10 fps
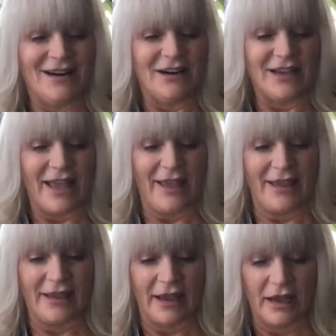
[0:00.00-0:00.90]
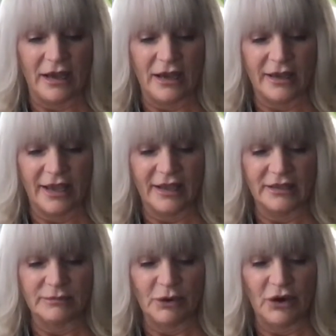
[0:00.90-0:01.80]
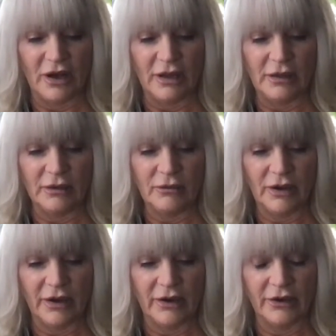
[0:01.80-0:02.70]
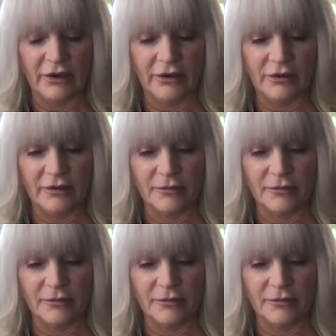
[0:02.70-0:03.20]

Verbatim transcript: Okay, uh Kate's Paul, where are you?